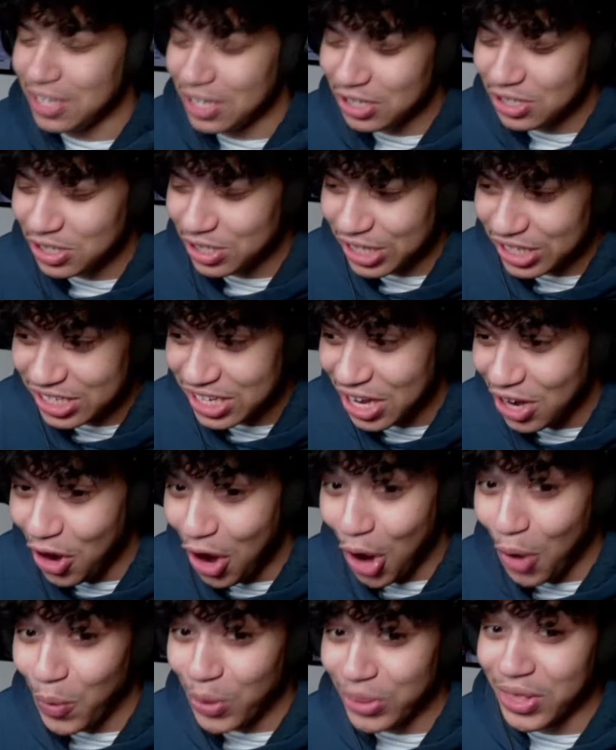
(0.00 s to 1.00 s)
Let's get
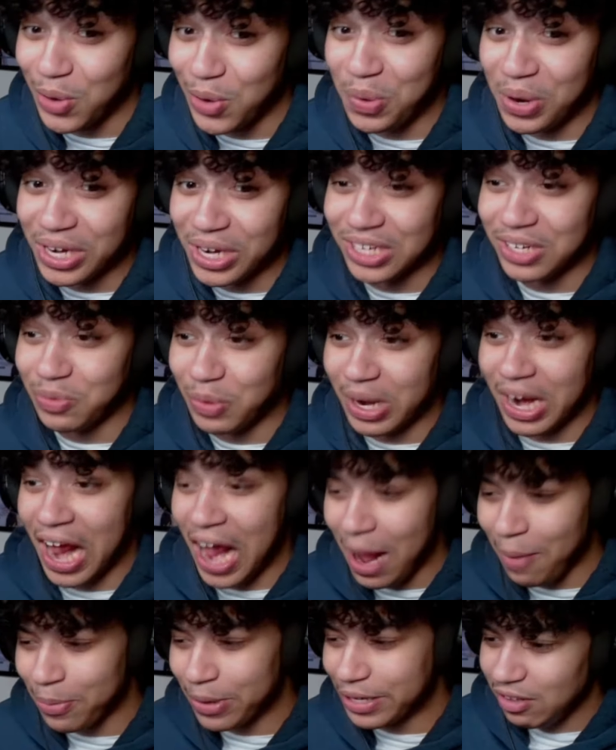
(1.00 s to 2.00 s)
on with it. What
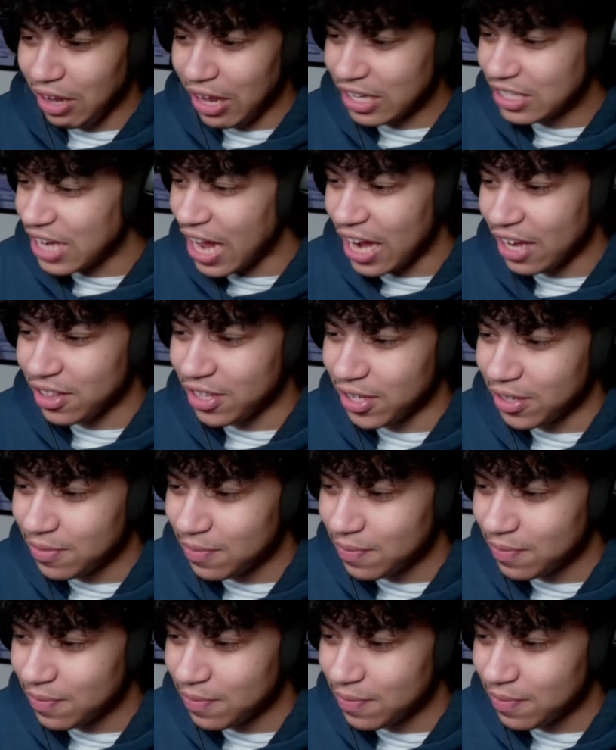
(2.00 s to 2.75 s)
happened? Exactly.